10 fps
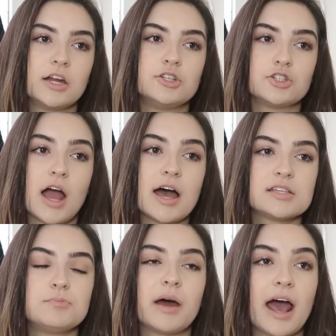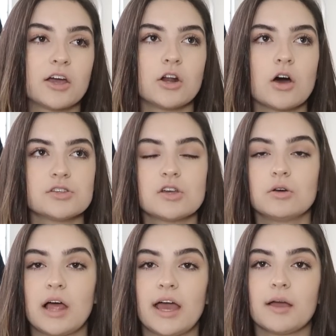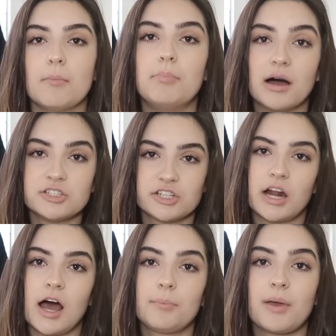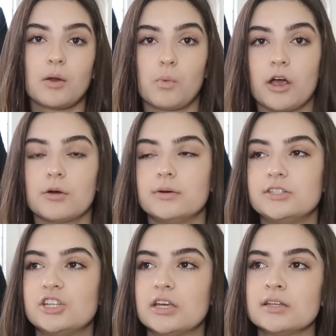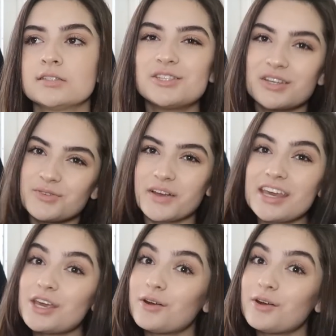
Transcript: it a dress, but I could also, like, bunch it up and wear it with jeans. So it's really